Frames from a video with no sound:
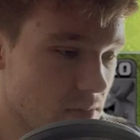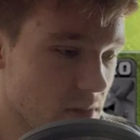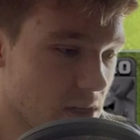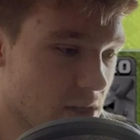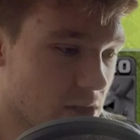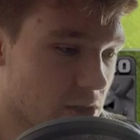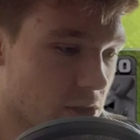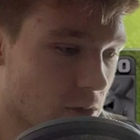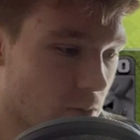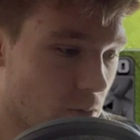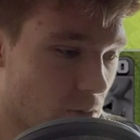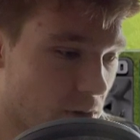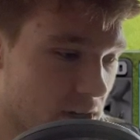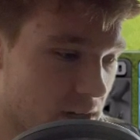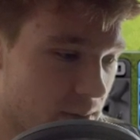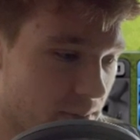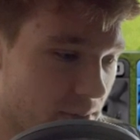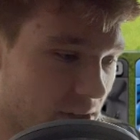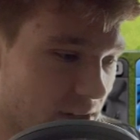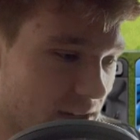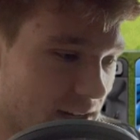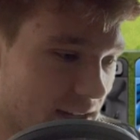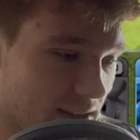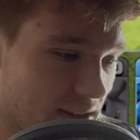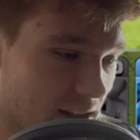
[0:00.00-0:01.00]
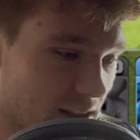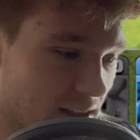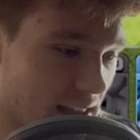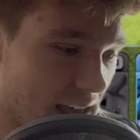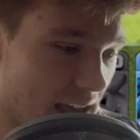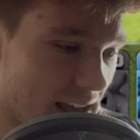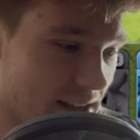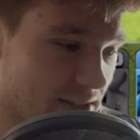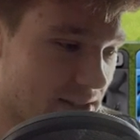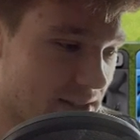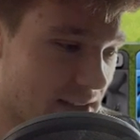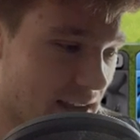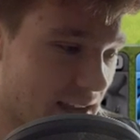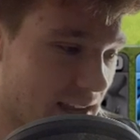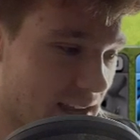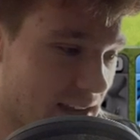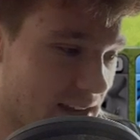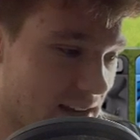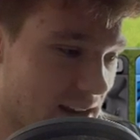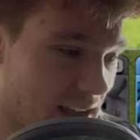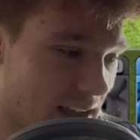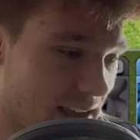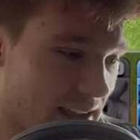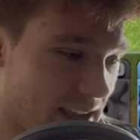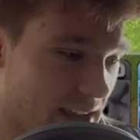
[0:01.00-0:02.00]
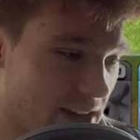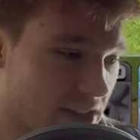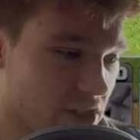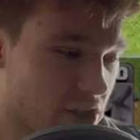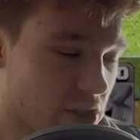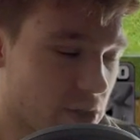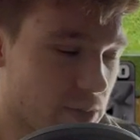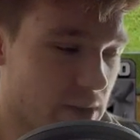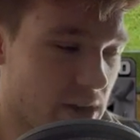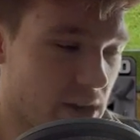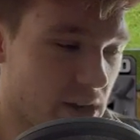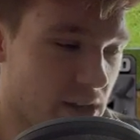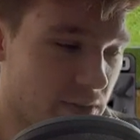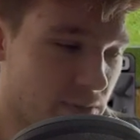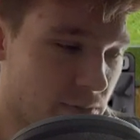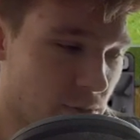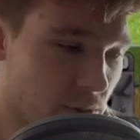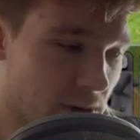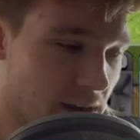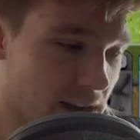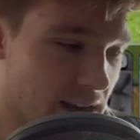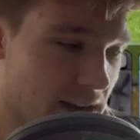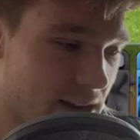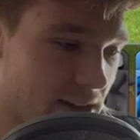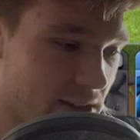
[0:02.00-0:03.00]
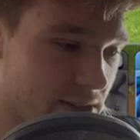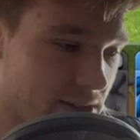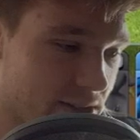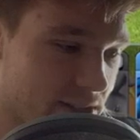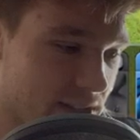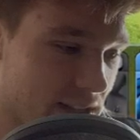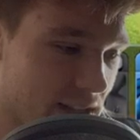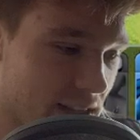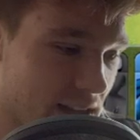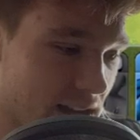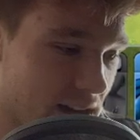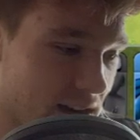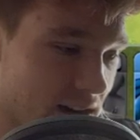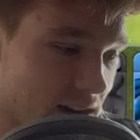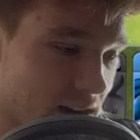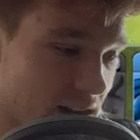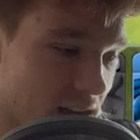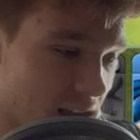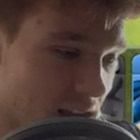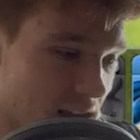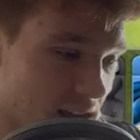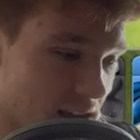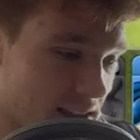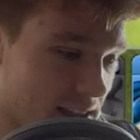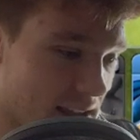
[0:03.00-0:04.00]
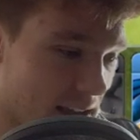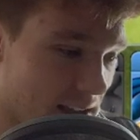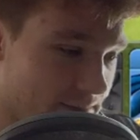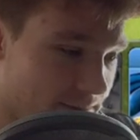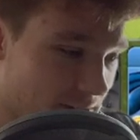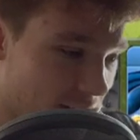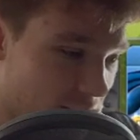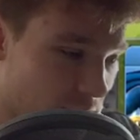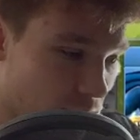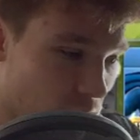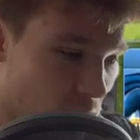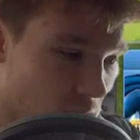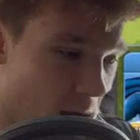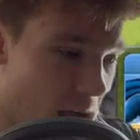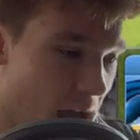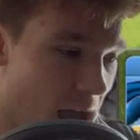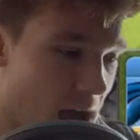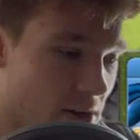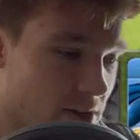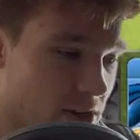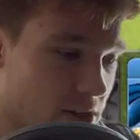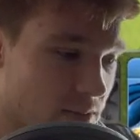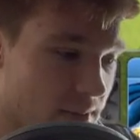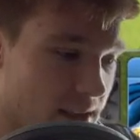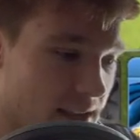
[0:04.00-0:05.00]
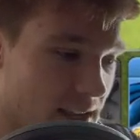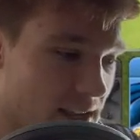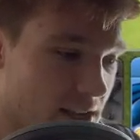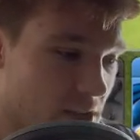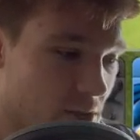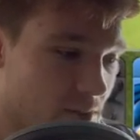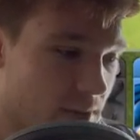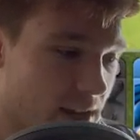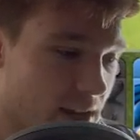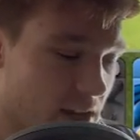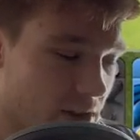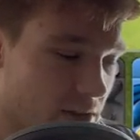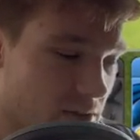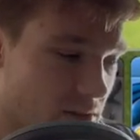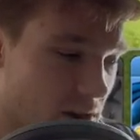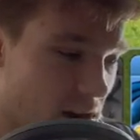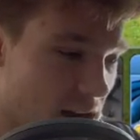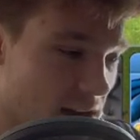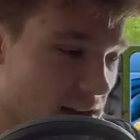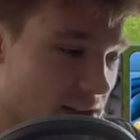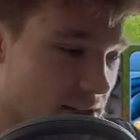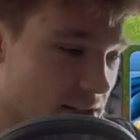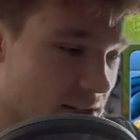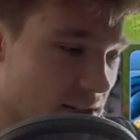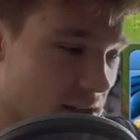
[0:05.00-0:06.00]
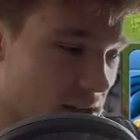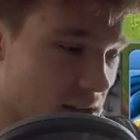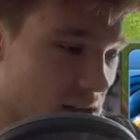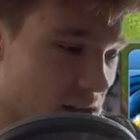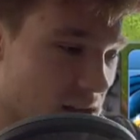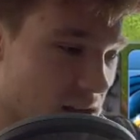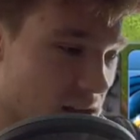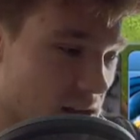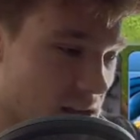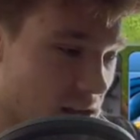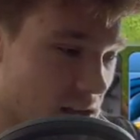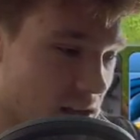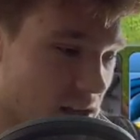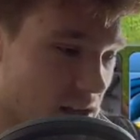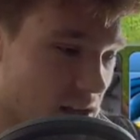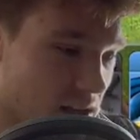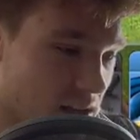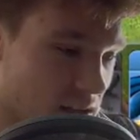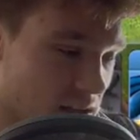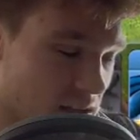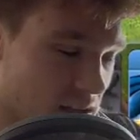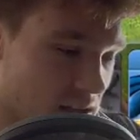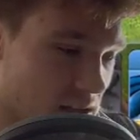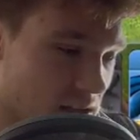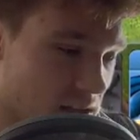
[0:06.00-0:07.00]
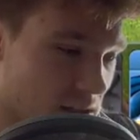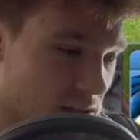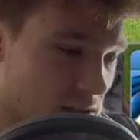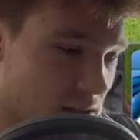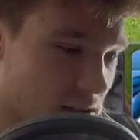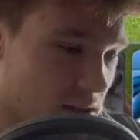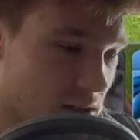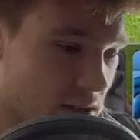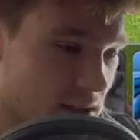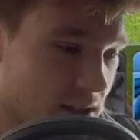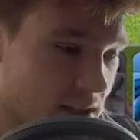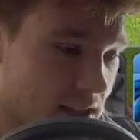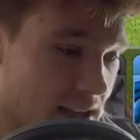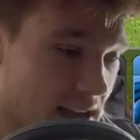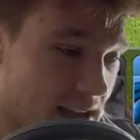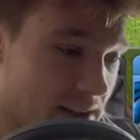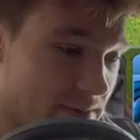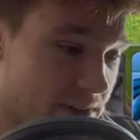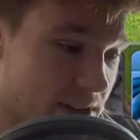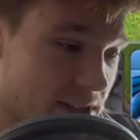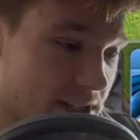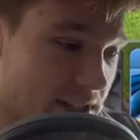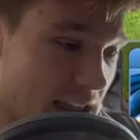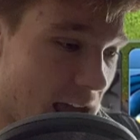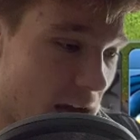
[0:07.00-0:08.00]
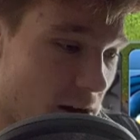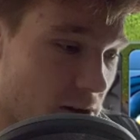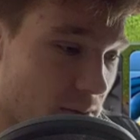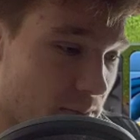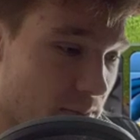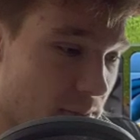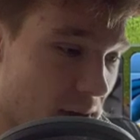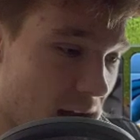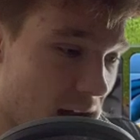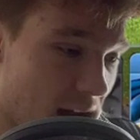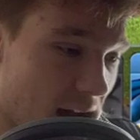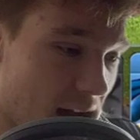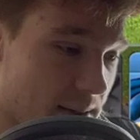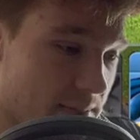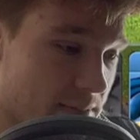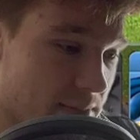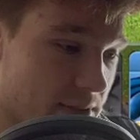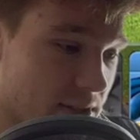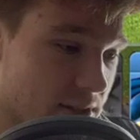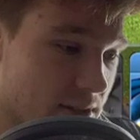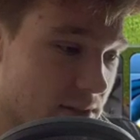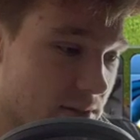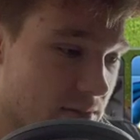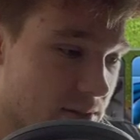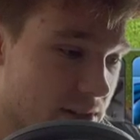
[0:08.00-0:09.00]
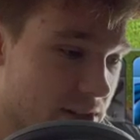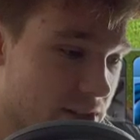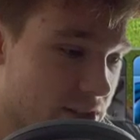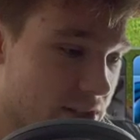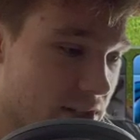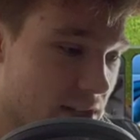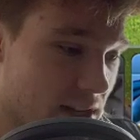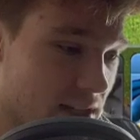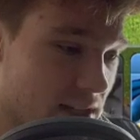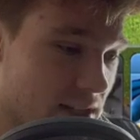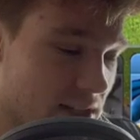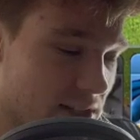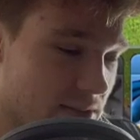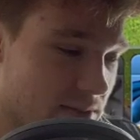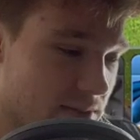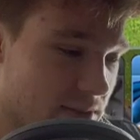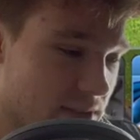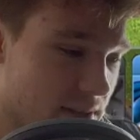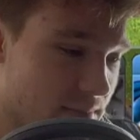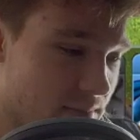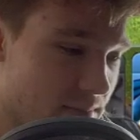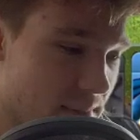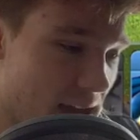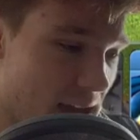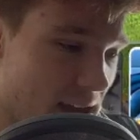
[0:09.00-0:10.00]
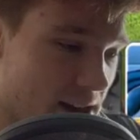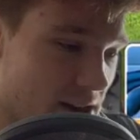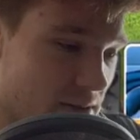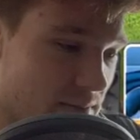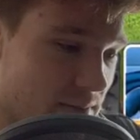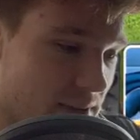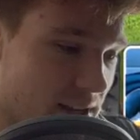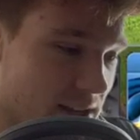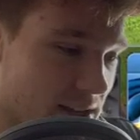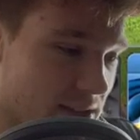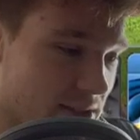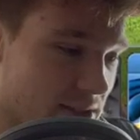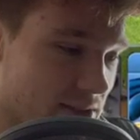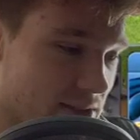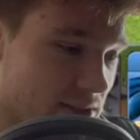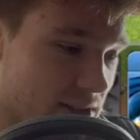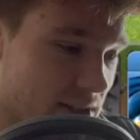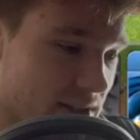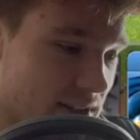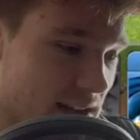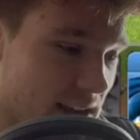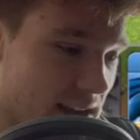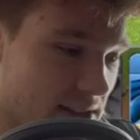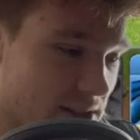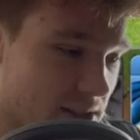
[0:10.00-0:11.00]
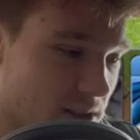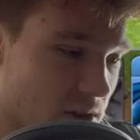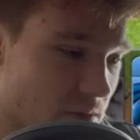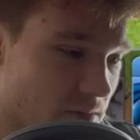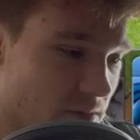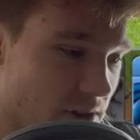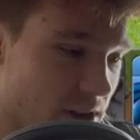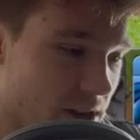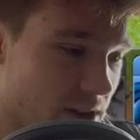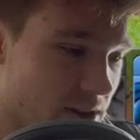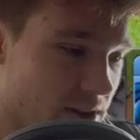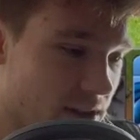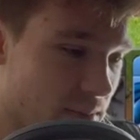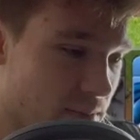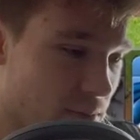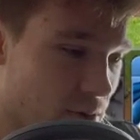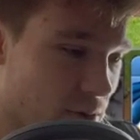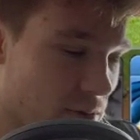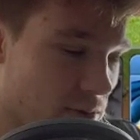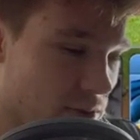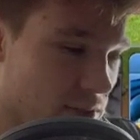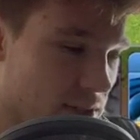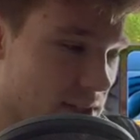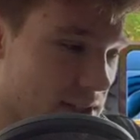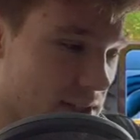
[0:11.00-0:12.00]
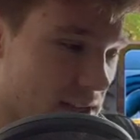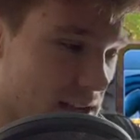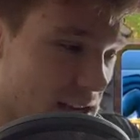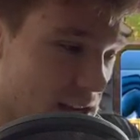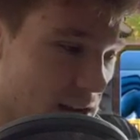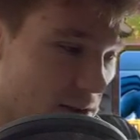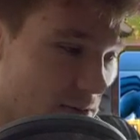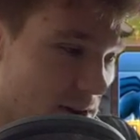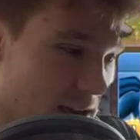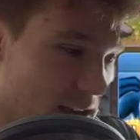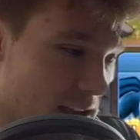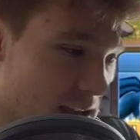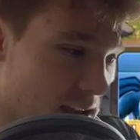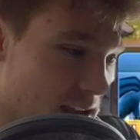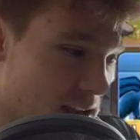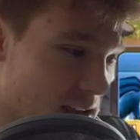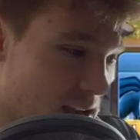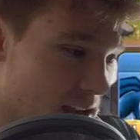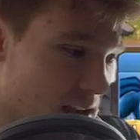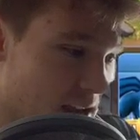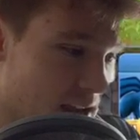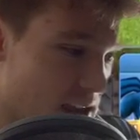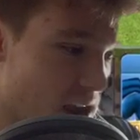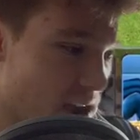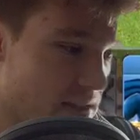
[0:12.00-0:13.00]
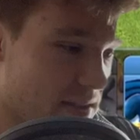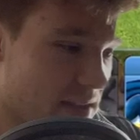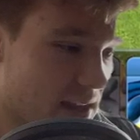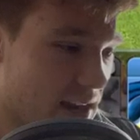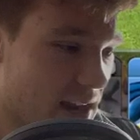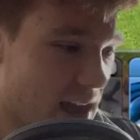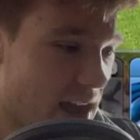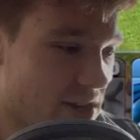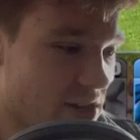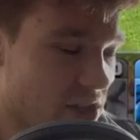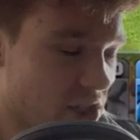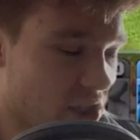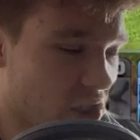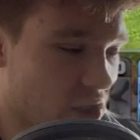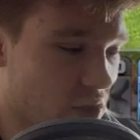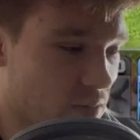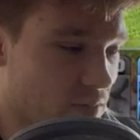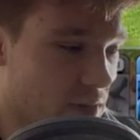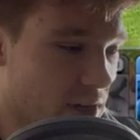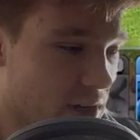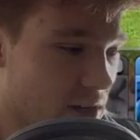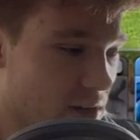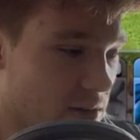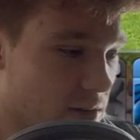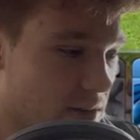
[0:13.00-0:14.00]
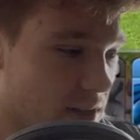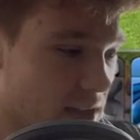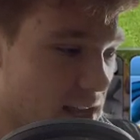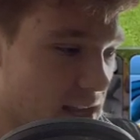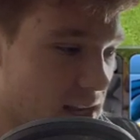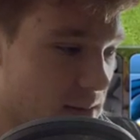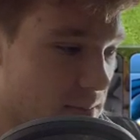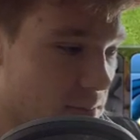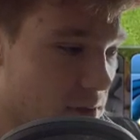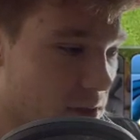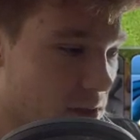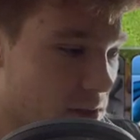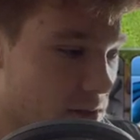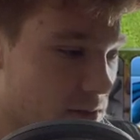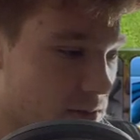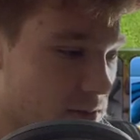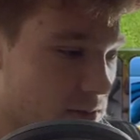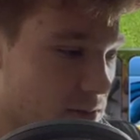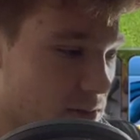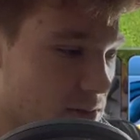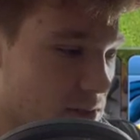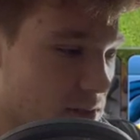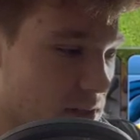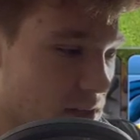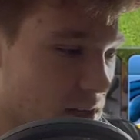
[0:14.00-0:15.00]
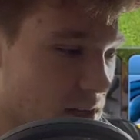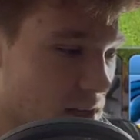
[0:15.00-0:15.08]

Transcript: So warden ability at the last second, I catch 3 out of the 4 headhunters in there. That invincible hound is making its way across. The invis tower pops, which doesn't really matter because there's a Tesla over here that pulls us anyway. And then I just sprinkle in balloons.